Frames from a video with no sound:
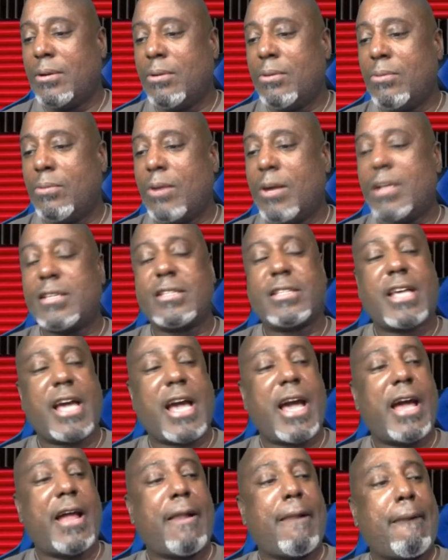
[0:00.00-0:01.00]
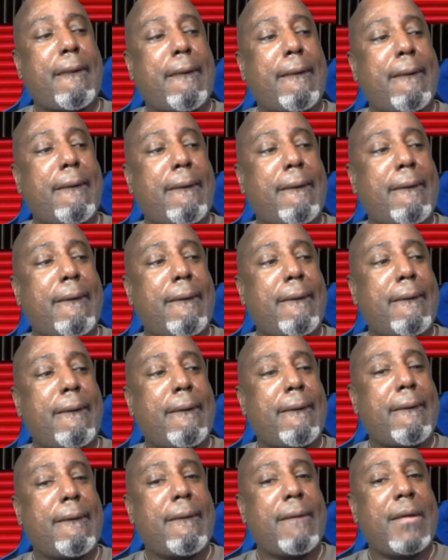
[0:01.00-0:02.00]
was that
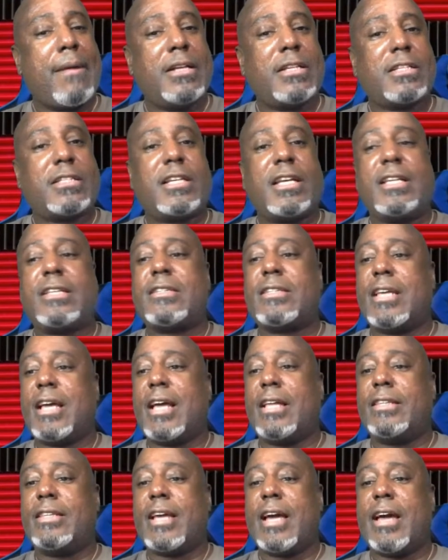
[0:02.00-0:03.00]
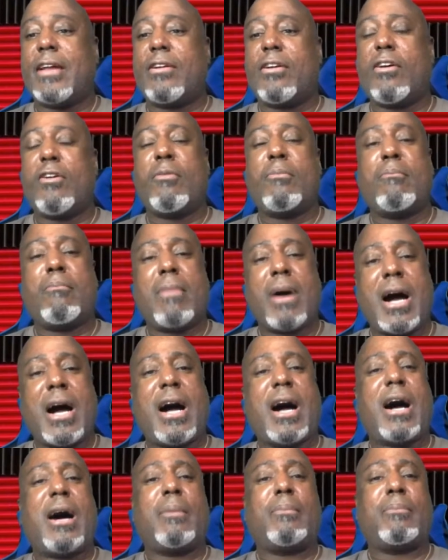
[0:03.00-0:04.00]
she said that her
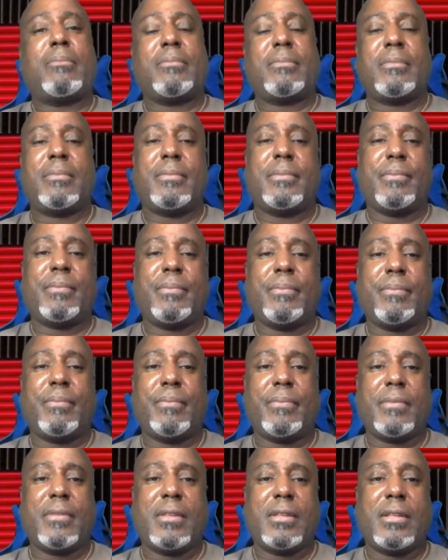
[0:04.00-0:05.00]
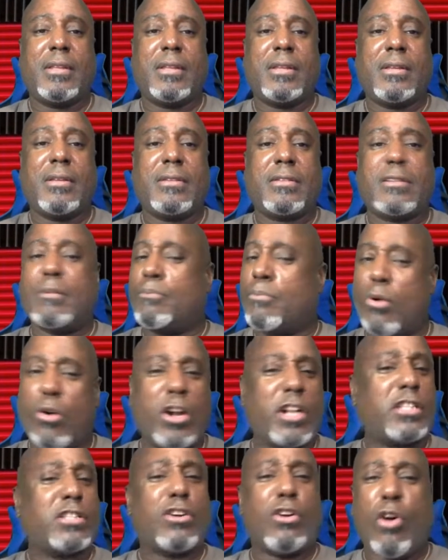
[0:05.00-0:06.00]
mom
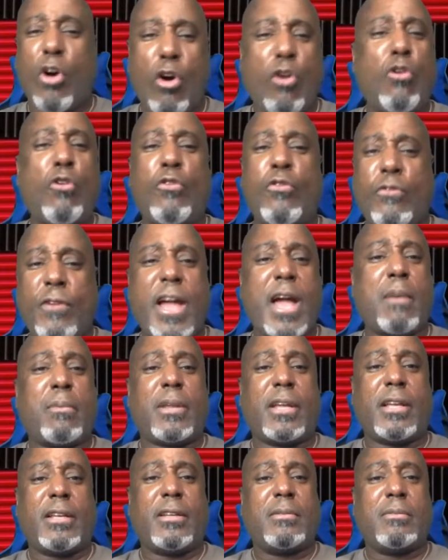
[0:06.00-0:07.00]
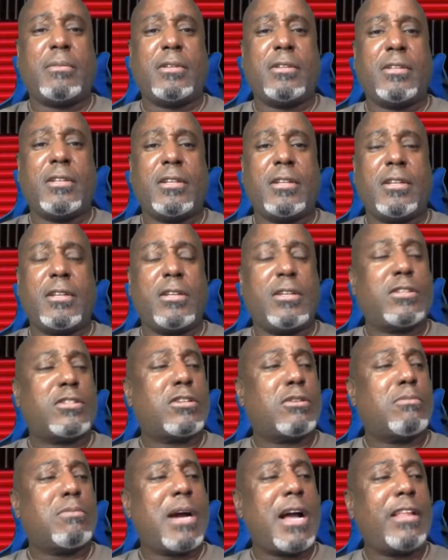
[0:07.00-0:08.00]
supported the whole family.
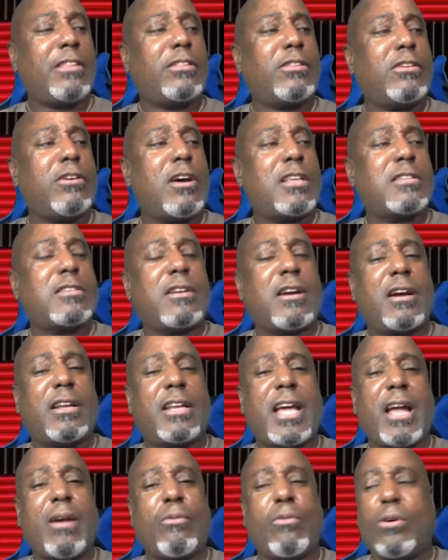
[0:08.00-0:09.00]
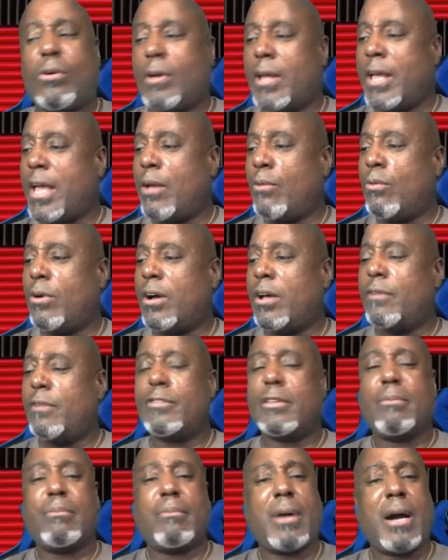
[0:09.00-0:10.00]
So my thoughts are like, okay, well,
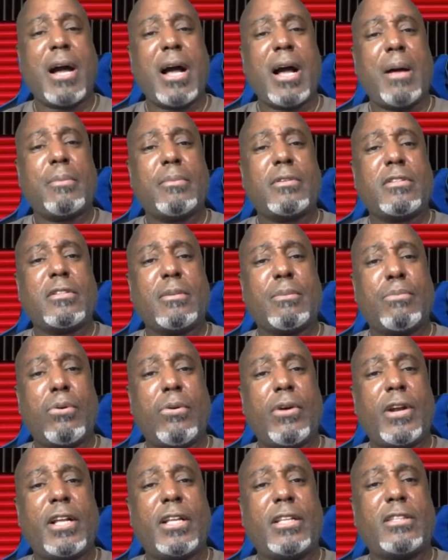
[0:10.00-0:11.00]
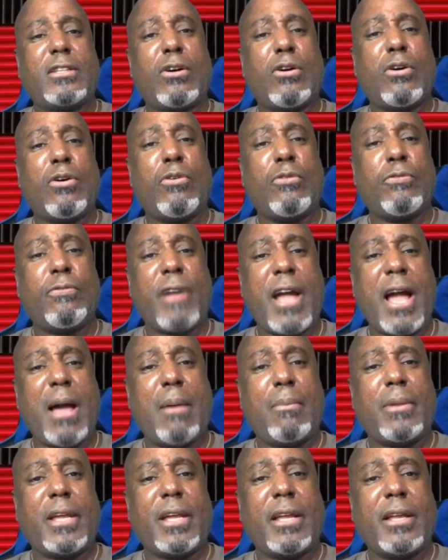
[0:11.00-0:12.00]
if the mom supported the whole
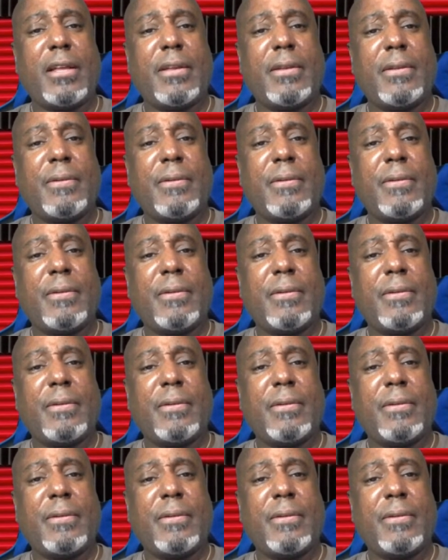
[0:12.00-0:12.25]
family